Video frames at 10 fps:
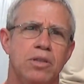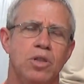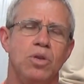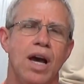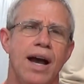
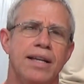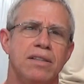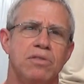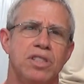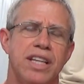two
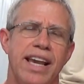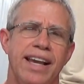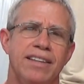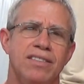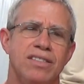kinds of
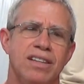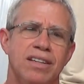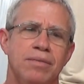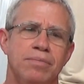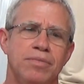stands
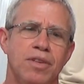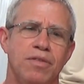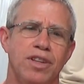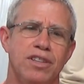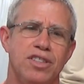
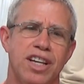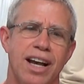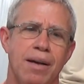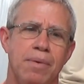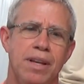for this
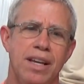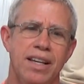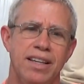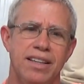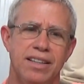job.
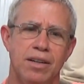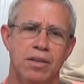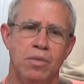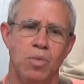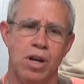
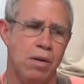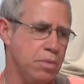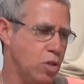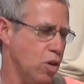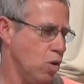One of
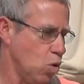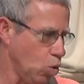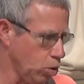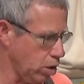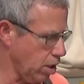them is going to
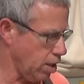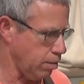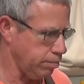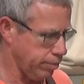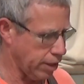hold
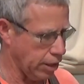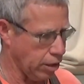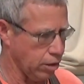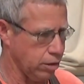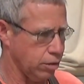the
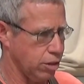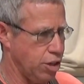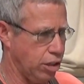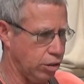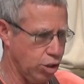
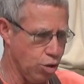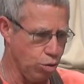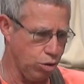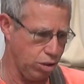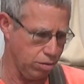little
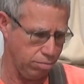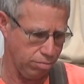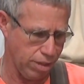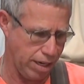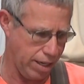
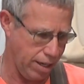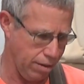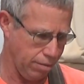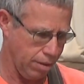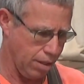nukes right
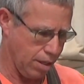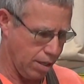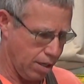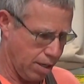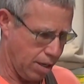here,
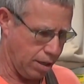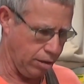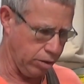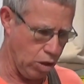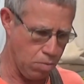
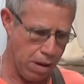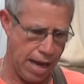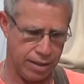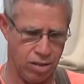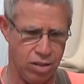little nuke
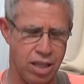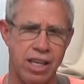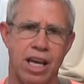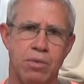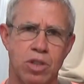boxes,
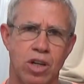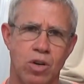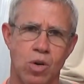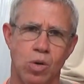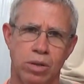and the other one's going
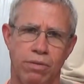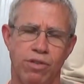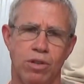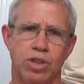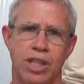to hold a
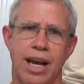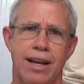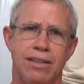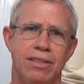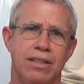
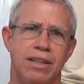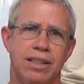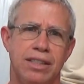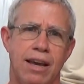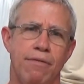full-size
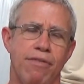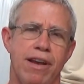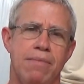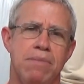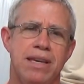
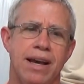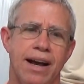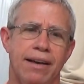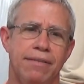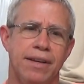10-frame
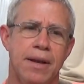beehive.